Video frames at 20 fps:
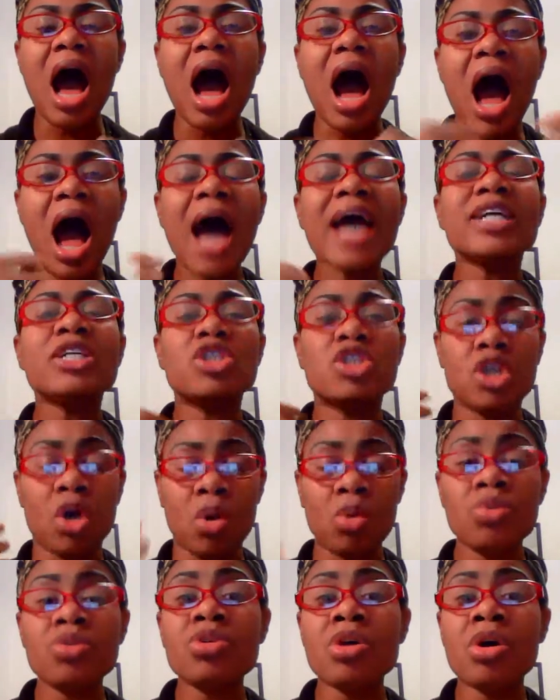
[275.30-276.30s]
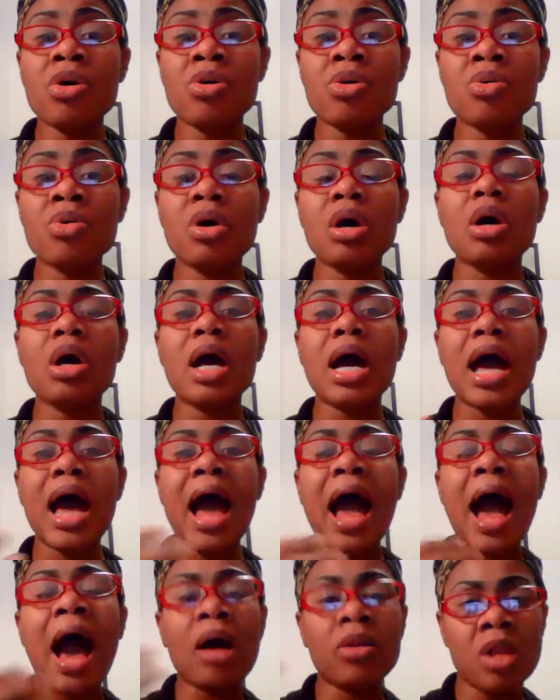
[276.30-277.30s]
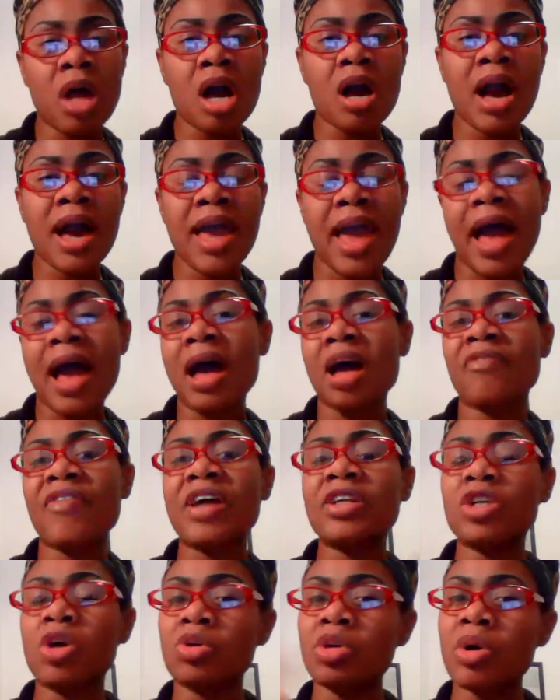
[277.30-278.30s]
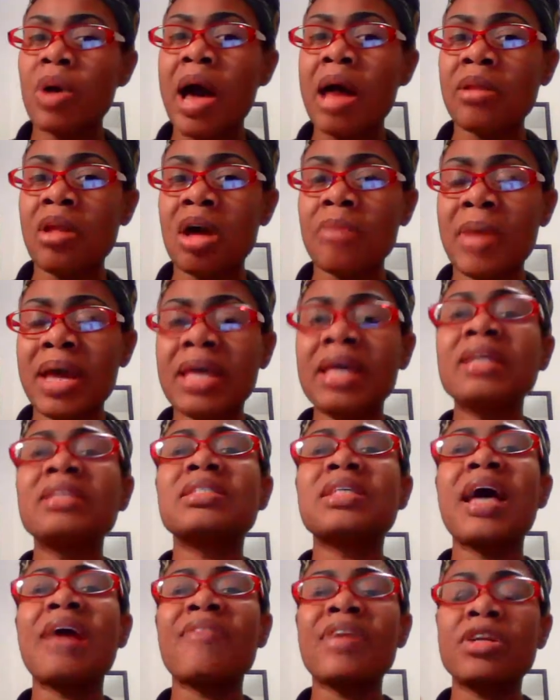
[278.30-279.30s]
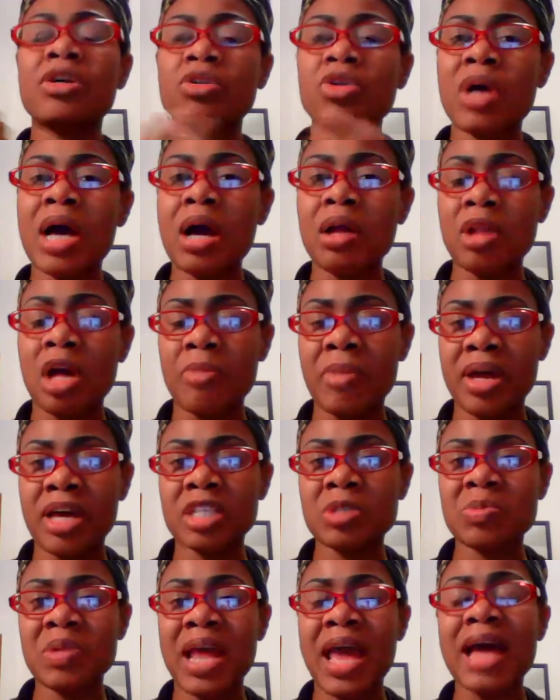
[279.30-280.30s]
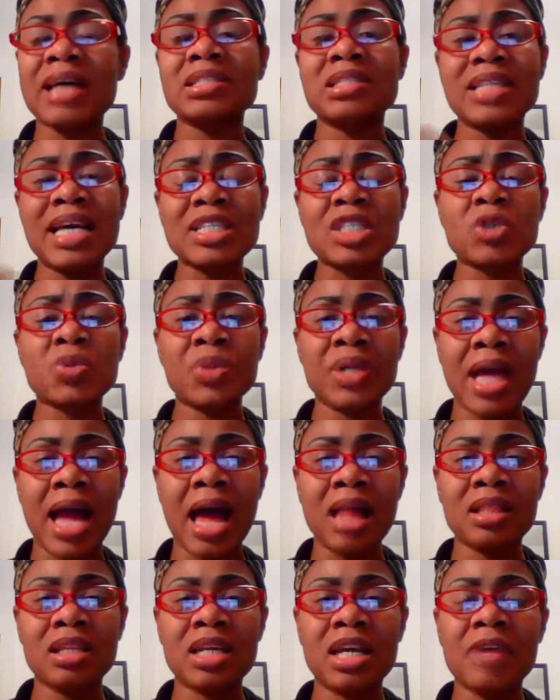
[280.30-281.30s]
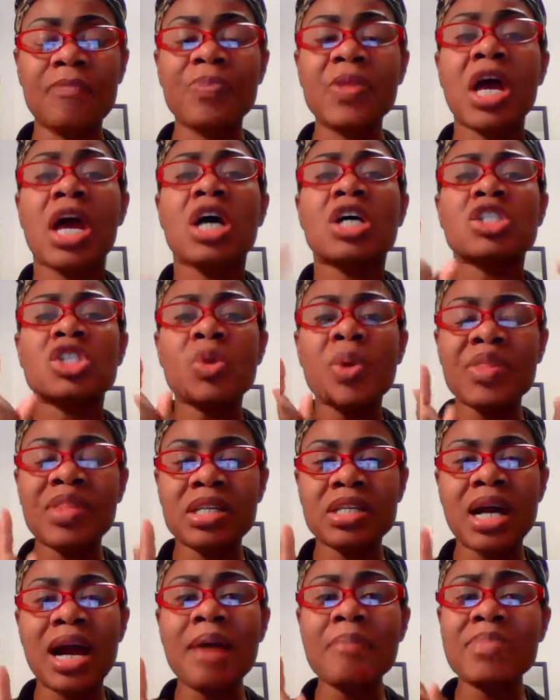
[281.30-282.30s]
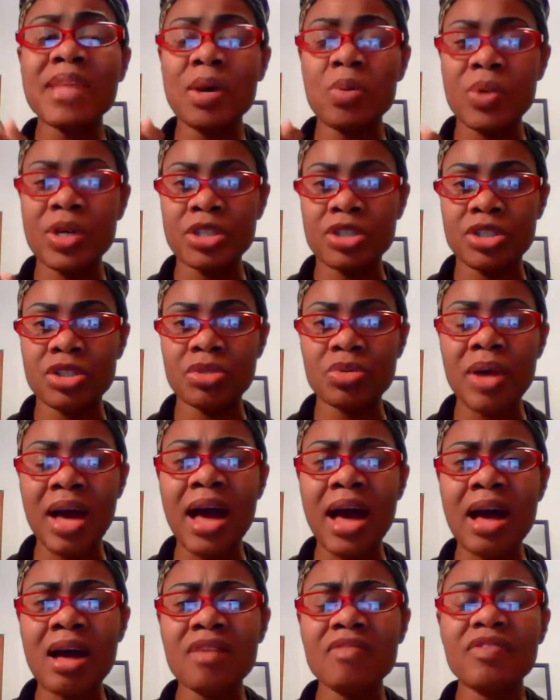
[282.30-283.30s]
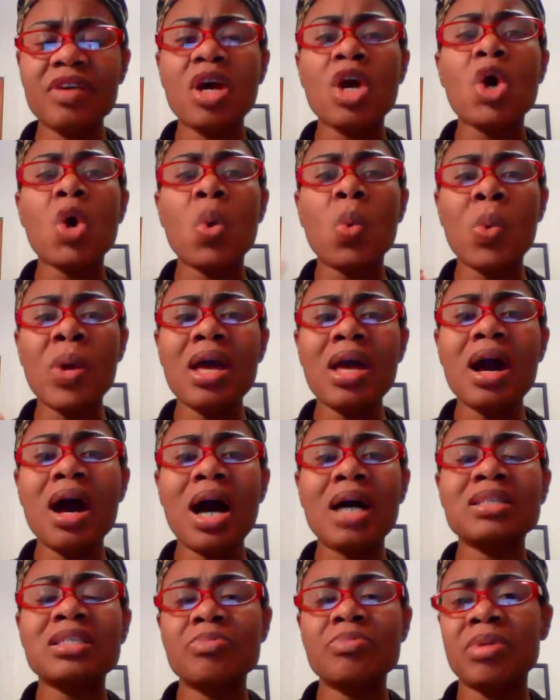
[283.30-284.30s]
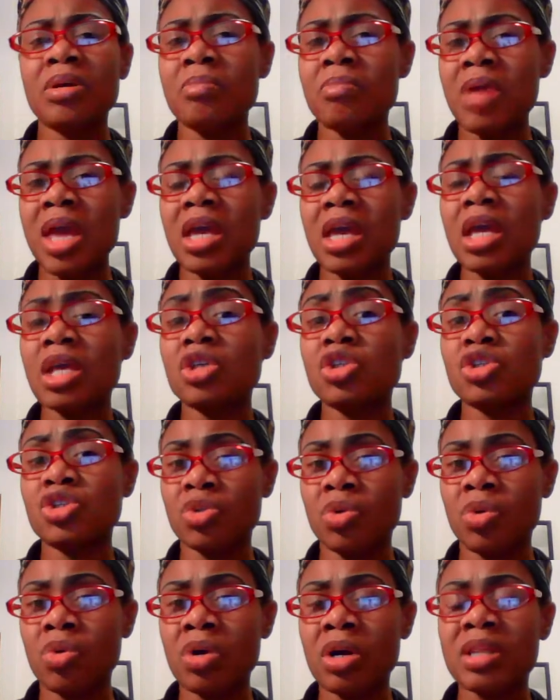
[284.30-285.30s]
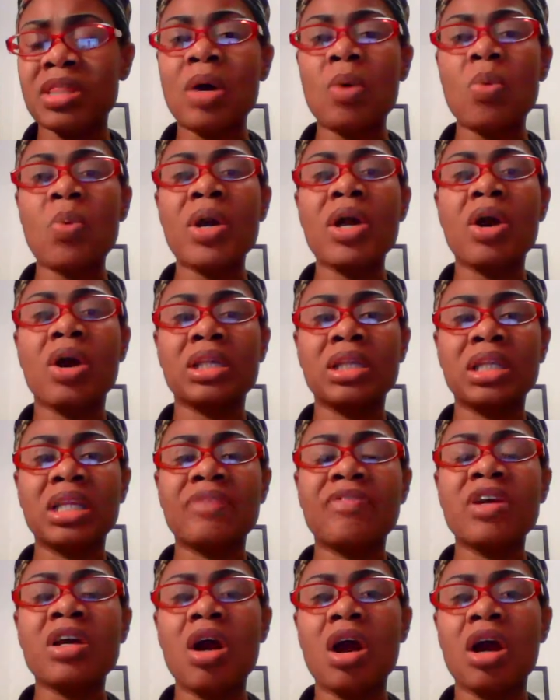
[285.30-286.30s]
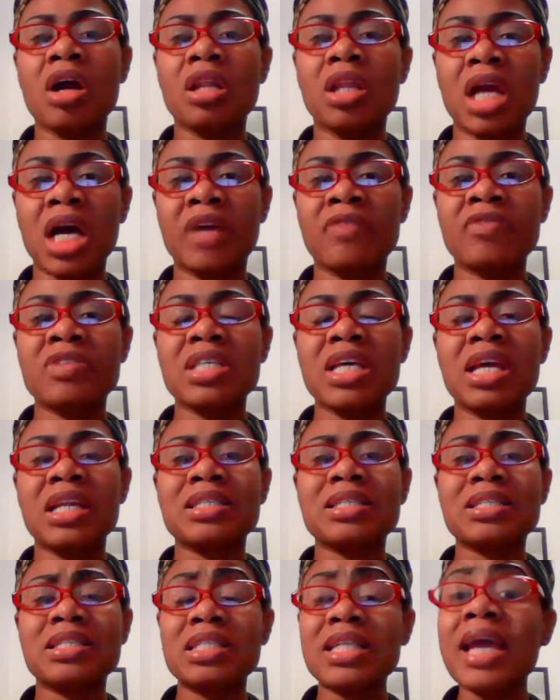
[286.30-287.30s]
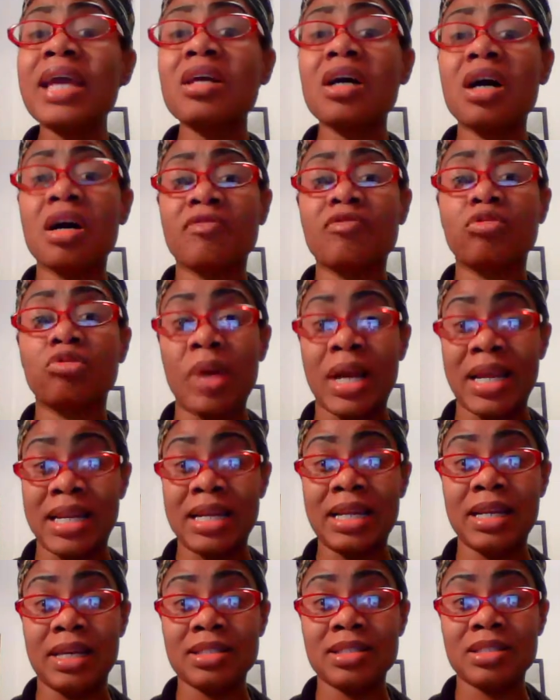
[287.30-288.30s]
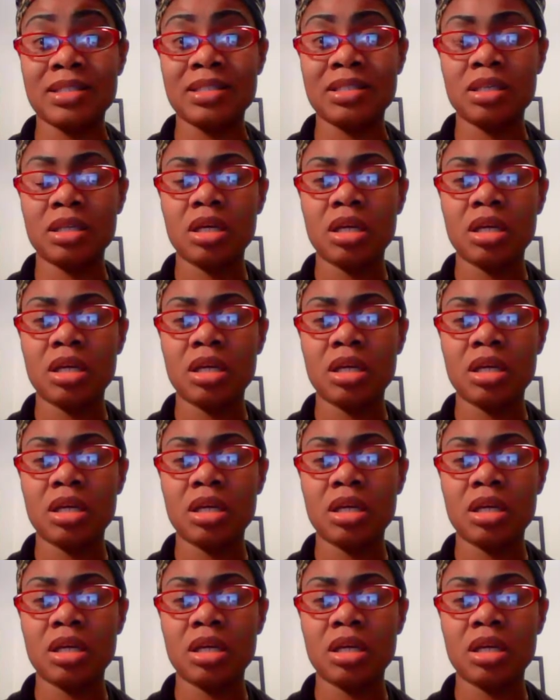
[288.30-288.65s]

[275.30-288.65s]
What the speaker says: I don't know how long I have. I don't know how long my kids have. I don't know how long my husband has. That's the reality. So in the time that we do have, we ought to be making sure that we are living our lives in a state of readiness.